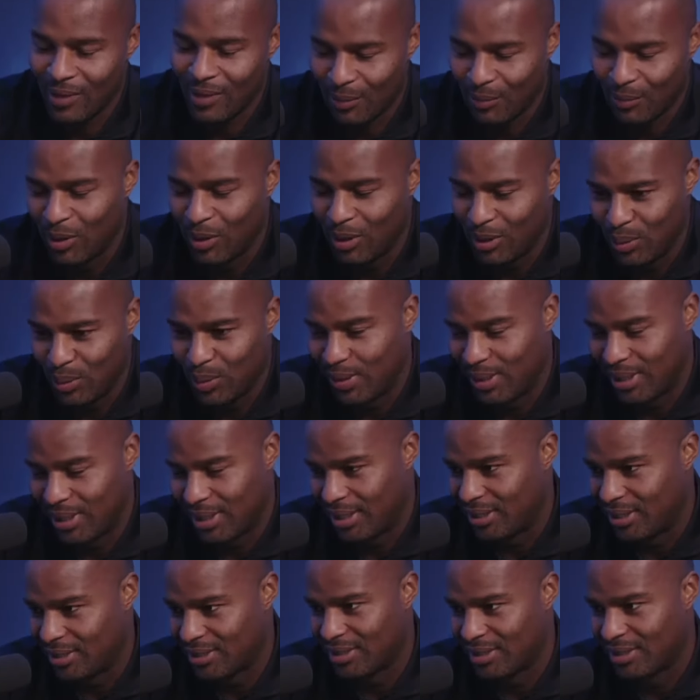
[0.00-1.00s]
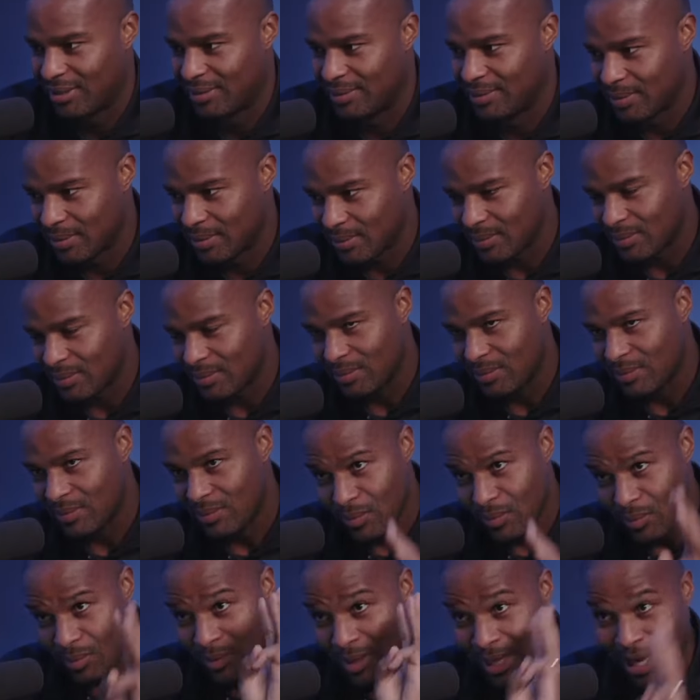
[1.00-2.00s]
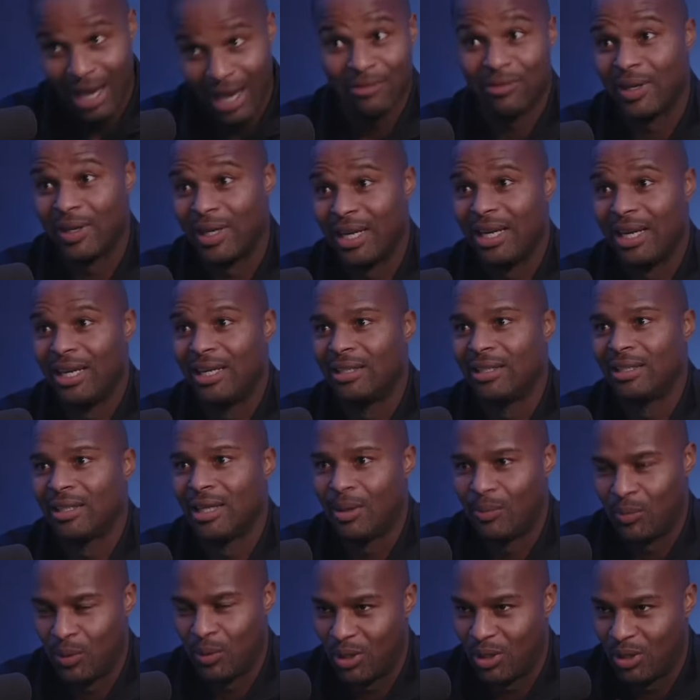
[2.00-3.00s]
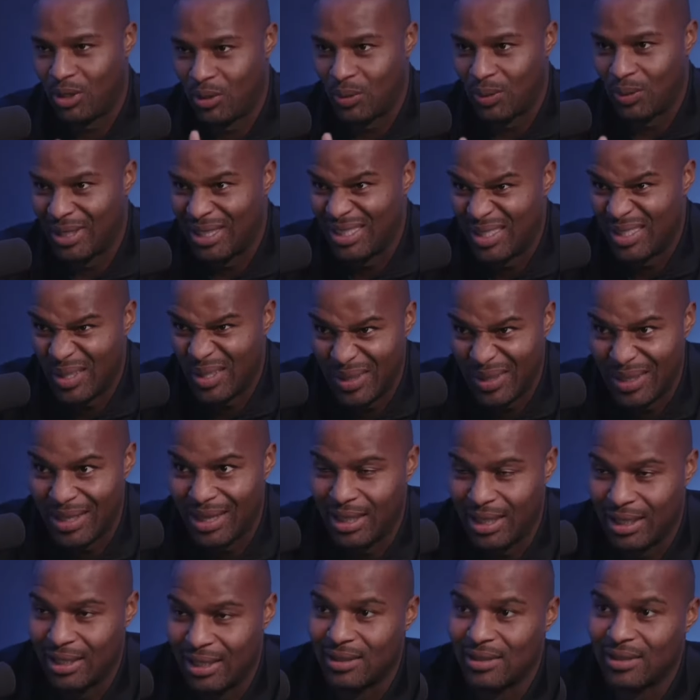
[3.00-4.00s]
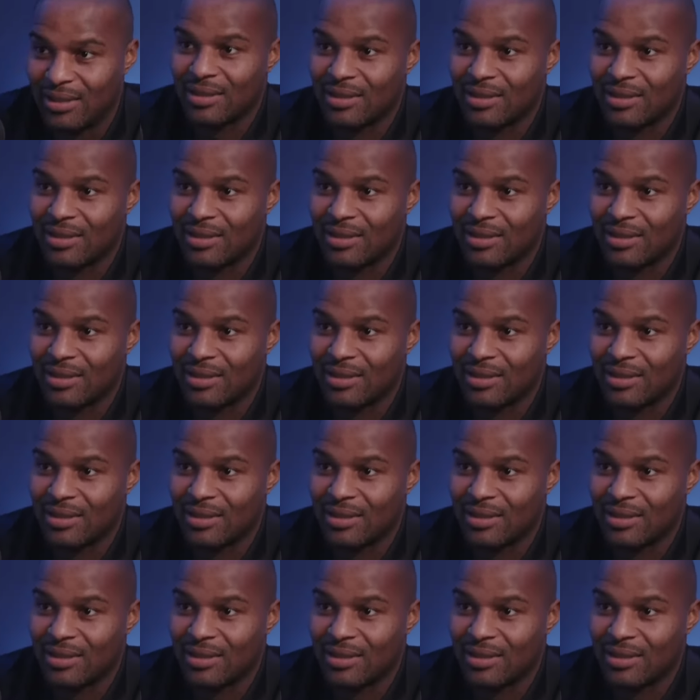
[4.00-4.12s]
I'm going to do 3 things every day. I'm going to do these 3 things.